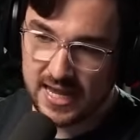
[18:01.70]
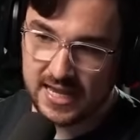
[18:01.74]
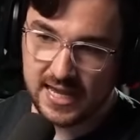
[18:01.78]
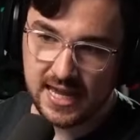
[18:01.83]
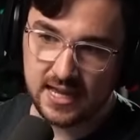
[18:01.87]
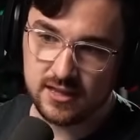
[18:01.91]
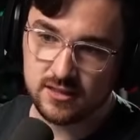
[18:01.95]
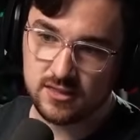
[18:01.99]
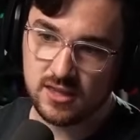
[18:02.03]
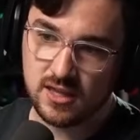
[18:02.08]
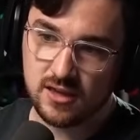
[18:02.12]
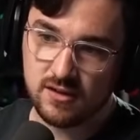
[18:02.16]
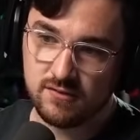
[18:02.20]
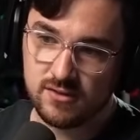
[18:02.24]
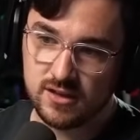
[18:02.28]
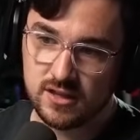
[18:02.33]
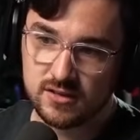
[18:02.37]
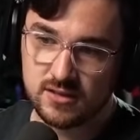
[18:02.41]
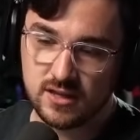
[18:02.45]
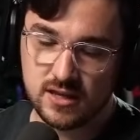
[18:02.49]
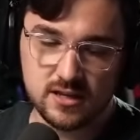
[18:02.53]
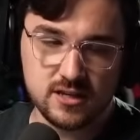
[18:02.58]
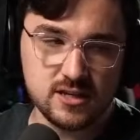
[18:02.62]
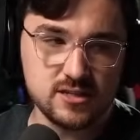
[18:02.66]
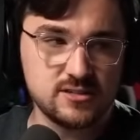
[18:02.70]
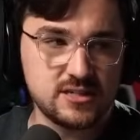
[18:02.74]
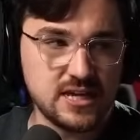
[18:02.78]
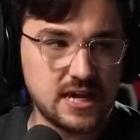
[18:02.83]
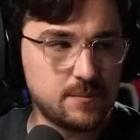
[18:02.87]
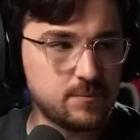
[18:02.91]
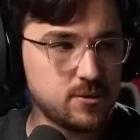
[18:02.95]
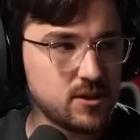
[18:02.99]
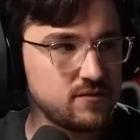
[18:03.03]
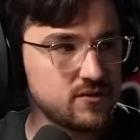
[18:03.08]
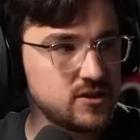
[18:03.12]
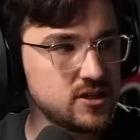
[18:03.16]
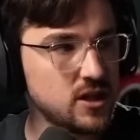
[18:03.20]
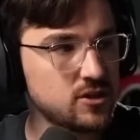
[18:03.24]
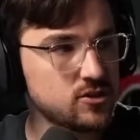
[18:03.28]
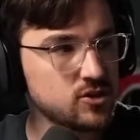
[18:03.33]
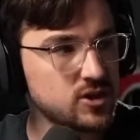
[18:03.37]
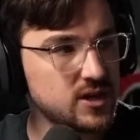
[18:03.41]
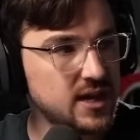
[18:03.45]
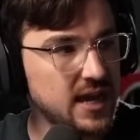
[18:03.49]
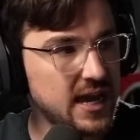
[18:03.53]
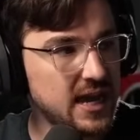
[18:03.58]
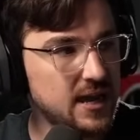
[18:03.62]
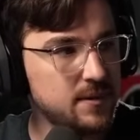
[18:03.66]
I can't think of a, an example of
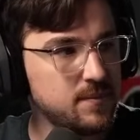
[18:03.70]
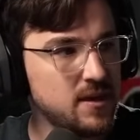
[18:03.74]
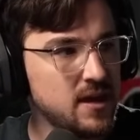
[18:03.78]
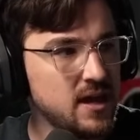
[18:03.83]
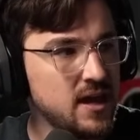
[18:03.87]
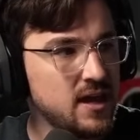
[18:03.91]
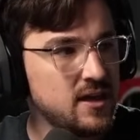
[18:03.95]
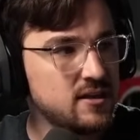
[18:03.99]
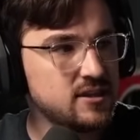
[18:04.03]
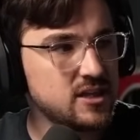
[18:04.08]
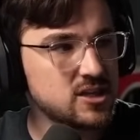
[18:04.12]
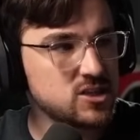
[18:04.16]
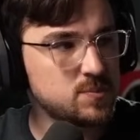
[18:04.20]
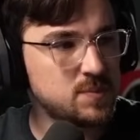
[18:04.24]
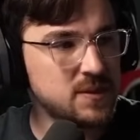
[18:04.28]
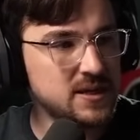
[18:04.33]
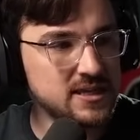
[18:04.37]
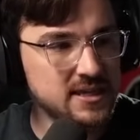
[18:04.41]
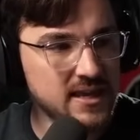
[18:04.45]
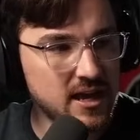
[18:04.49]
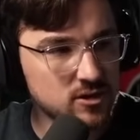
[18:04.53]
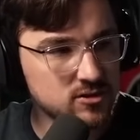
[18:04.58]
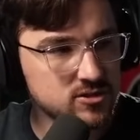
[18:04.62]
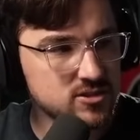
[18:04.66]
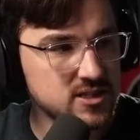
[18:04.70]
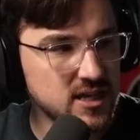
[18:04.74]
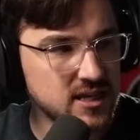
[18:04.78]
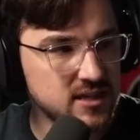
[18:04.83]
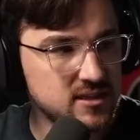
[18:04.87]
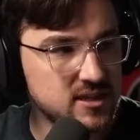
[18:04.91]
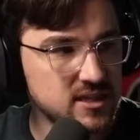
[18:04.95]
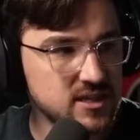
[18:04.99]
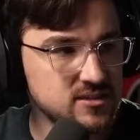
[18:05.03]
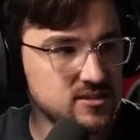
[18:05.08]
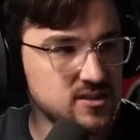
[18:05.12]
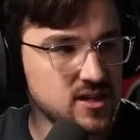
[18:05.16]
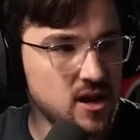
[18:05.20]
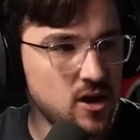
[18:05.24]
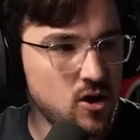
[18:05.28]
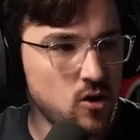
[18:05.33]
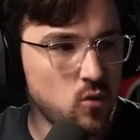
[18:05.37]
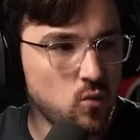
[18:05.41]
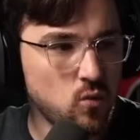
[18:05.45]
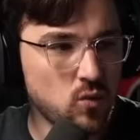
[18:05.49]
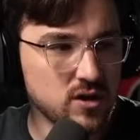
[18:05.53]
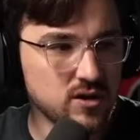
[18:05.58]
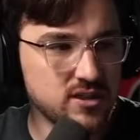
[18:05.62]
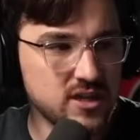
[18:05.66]
another game that's been announced like this
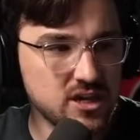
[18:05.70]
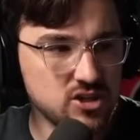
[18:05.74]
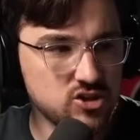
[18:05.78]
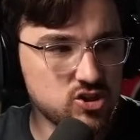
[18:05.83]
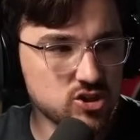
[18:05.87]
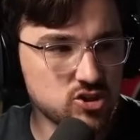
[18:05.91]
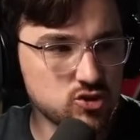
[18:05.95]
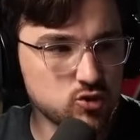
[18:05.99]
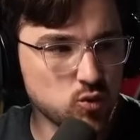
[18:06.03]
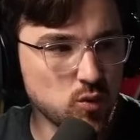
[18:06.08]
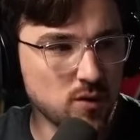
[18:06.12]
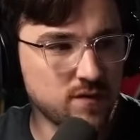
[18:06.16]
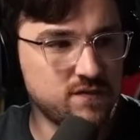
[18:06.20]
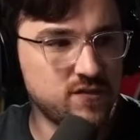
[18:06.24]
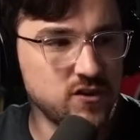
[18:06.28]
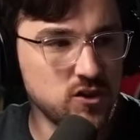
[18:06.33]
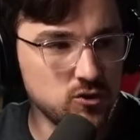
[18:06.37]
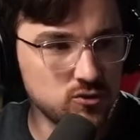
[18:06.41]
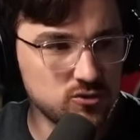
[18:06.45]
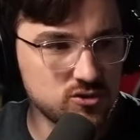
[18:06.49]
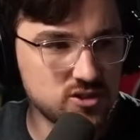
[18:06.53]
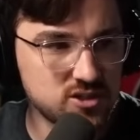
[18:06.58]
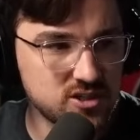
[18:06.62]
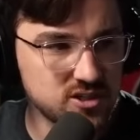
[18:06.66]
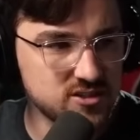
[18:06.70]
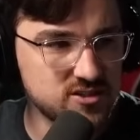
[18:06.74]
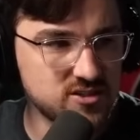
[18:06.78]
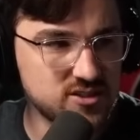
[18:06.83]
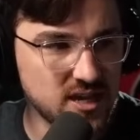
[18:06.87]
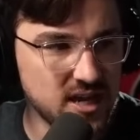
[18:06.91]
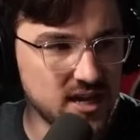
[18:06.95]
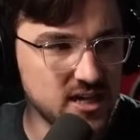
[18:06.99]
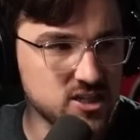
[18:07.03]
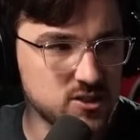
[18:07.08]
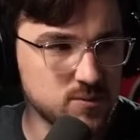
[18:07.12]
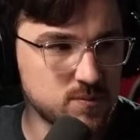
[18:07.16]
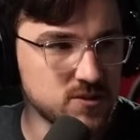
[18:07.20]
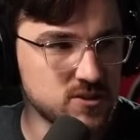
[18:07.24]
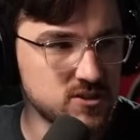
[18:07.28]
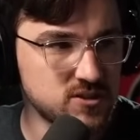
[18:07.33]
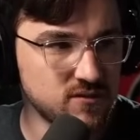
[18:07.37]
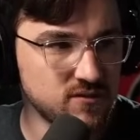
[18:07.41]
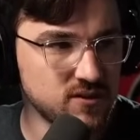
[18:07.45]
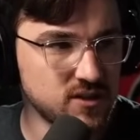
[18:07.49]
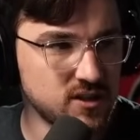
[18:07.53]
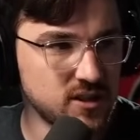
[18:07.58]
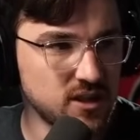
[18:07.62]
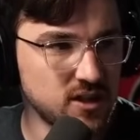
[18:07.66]
where they just refuse to say
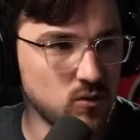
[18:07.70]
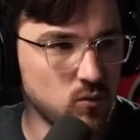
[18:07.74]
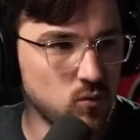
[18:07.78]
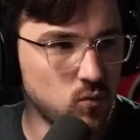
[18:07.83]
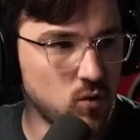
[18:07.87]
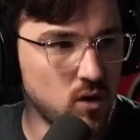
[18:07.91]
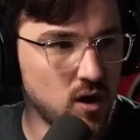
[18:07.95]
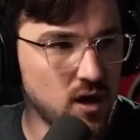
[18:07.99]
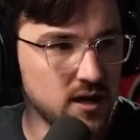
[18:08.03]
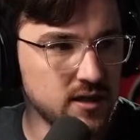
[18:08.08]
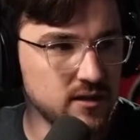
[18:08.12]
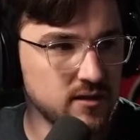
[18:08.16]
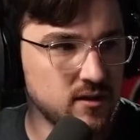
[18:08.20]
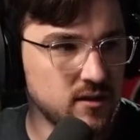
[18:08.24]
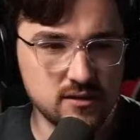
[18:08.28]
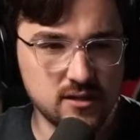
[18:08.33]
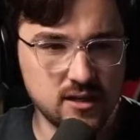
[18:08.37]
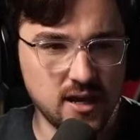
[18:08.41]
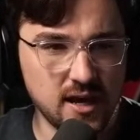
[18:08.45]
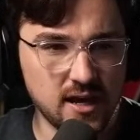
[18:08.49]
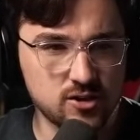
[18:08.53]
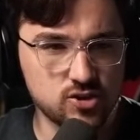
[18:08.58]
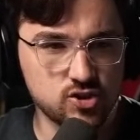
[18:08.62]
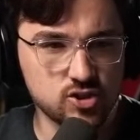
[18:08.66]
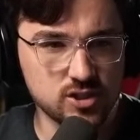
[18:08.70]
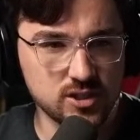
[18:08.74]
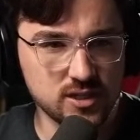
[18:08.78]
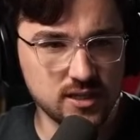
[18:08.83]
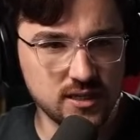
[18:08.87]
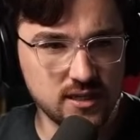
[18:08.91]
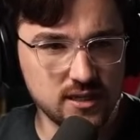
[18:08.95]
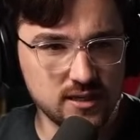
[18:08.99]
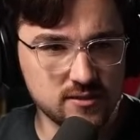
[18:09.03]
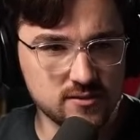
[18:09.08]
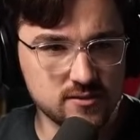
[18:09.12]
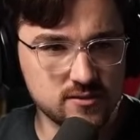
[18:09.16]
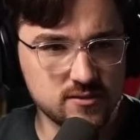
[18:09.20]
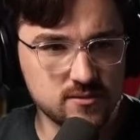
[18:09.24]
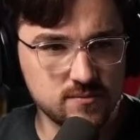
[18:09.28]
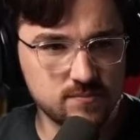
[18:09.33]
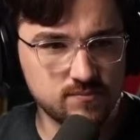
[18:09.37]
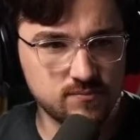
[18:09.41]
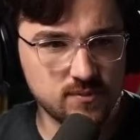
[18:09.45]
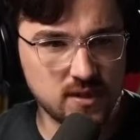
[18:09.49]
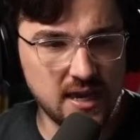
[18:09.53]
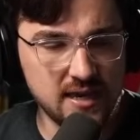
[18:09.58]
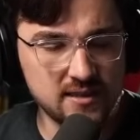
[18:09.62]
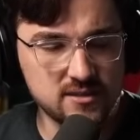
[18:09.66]
specifically what it actually is.
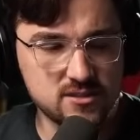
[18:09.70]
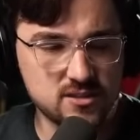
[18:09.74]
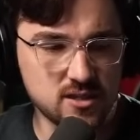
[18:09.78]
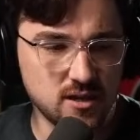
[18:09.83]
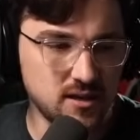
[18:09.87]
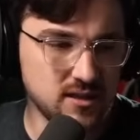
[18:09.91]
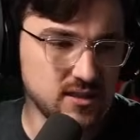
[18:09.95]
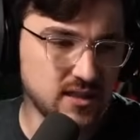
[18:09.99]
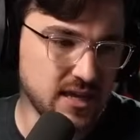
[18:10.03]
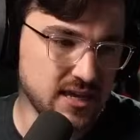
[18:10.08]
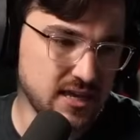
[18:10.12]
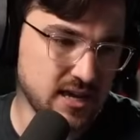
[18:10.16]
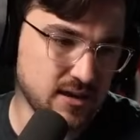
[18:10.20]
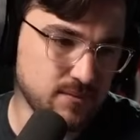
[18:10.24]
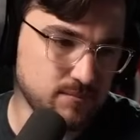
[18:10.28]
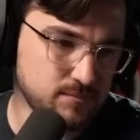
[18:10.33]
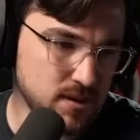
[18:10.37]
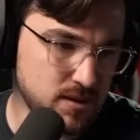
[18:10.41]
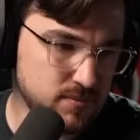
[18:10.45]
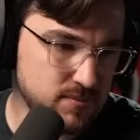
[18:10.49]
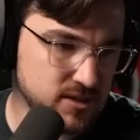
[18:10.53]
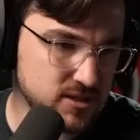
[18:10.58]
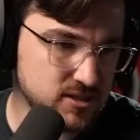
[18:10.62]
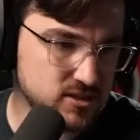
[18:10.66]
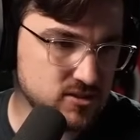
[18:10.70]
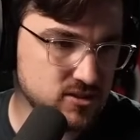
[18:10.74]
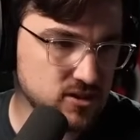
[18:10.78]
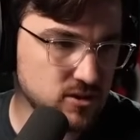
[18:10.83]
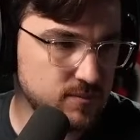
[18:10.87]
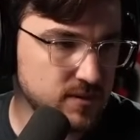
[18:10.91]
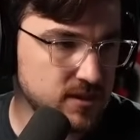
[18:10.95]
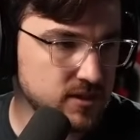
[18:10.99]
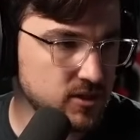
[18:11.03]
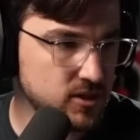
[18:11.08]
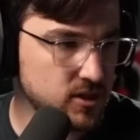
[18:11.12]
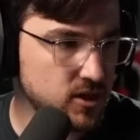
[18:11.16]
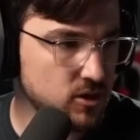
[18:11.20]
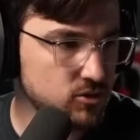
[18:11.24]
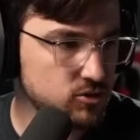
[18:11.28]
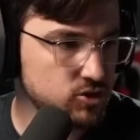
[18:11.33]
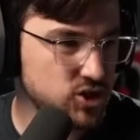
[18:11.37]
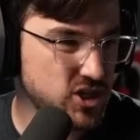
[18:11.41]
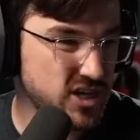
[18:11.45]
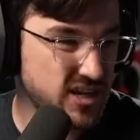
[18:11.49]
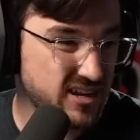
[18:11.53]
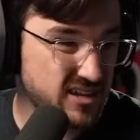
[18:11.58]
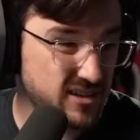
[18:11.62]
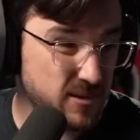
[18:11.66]
And so, like, maybe it's still being
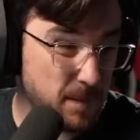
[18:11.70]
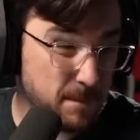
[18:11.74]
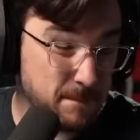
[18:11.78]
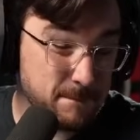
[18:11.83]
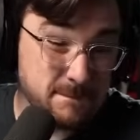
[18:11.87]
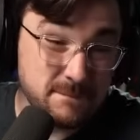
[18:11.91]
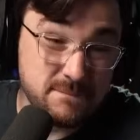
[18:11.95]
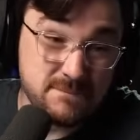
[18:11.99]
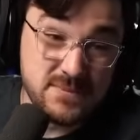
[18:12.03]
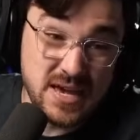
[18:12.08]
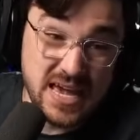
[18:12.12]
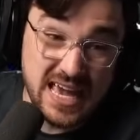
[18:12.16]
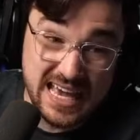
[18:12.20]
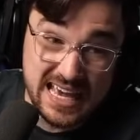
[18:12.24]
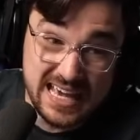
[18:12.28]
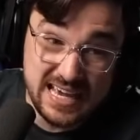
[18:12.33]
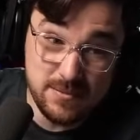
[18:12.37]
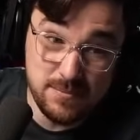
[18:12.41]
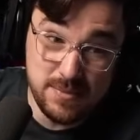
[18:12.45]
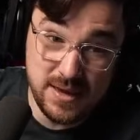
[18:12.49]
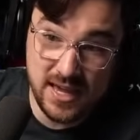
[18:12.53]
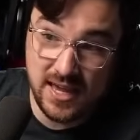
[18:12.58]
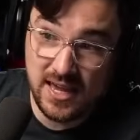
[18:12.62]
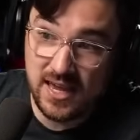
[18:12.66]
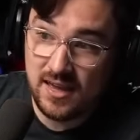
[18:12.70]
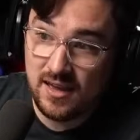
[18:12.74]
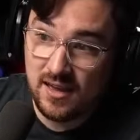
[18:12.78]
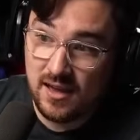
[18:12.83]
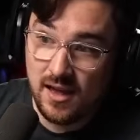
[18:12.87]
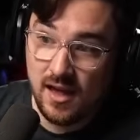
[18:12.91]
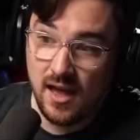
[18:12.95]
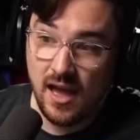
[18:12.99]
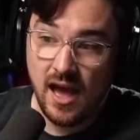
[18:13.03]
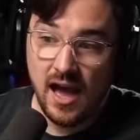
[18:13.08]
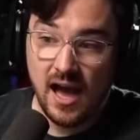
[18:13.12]
negotiated. Maybe.